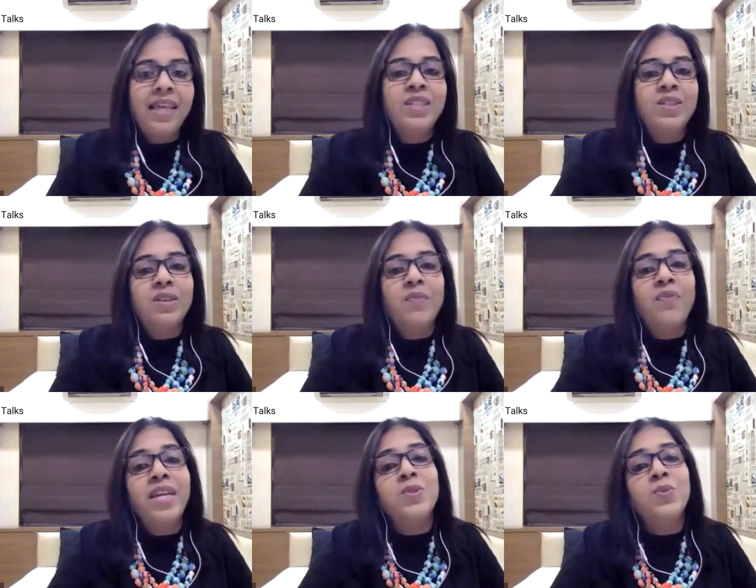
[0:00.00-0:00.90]
that's
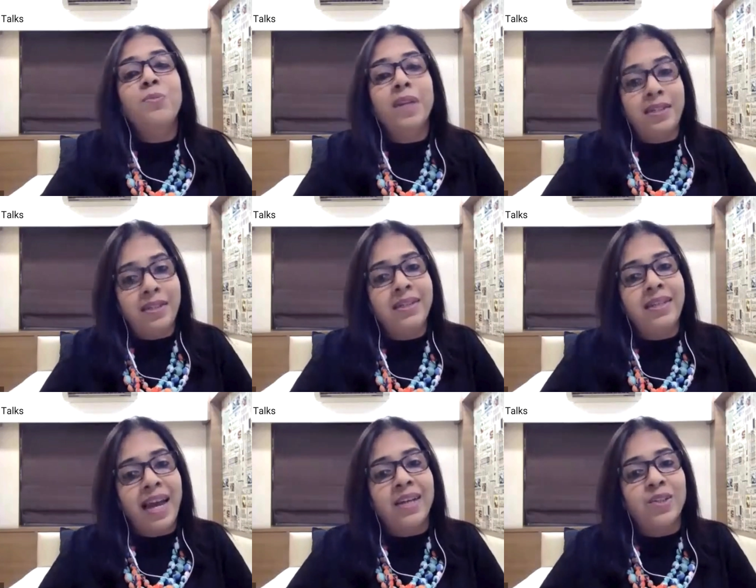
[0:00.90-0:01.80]
where Zoom
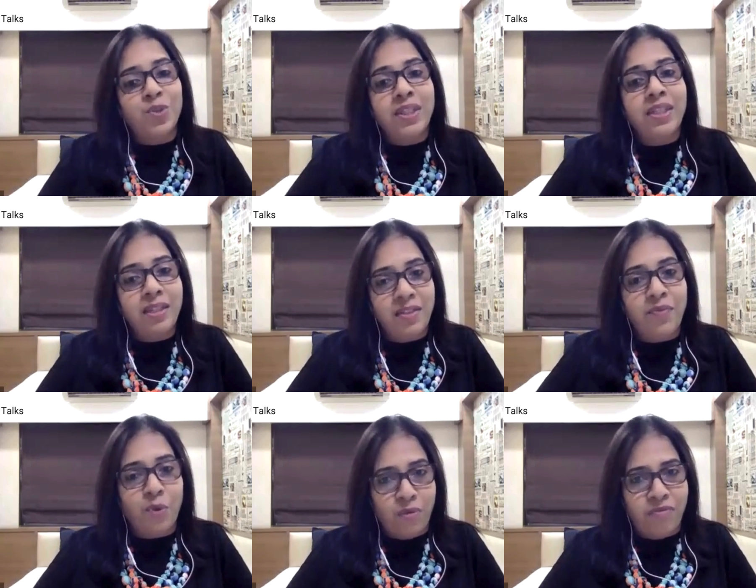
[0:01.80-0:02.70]
etiquette actually
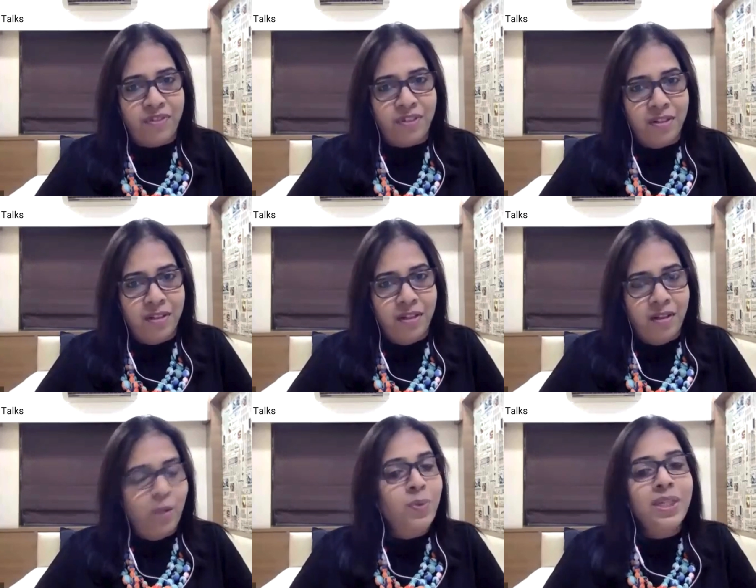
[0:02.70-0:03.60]
evolved.
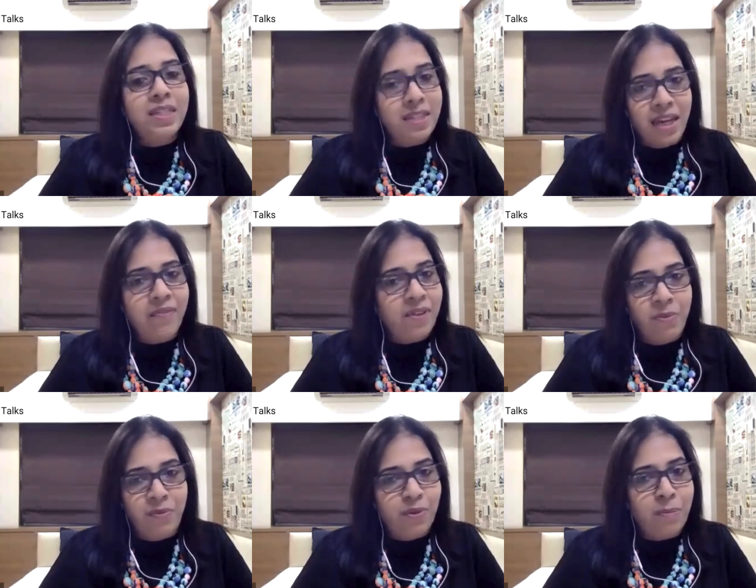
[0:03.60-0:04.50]
We didn't have it
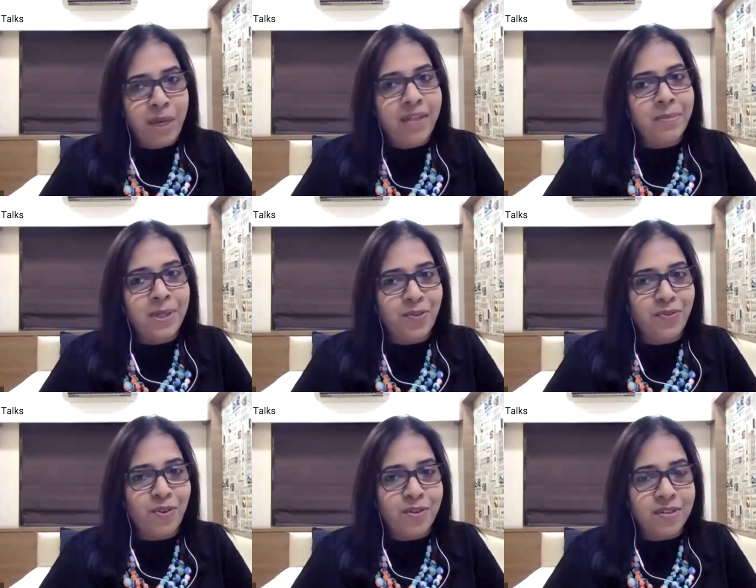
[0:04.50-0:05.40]
before the pandemic,
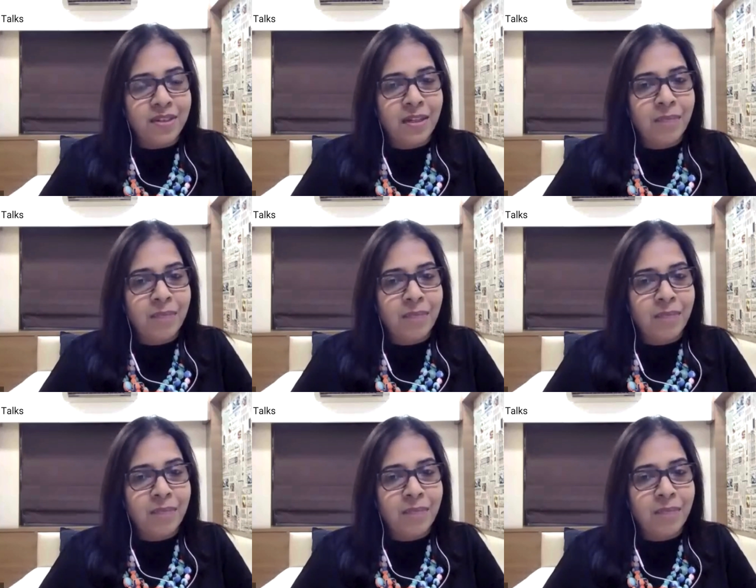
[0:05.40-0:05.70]
of course.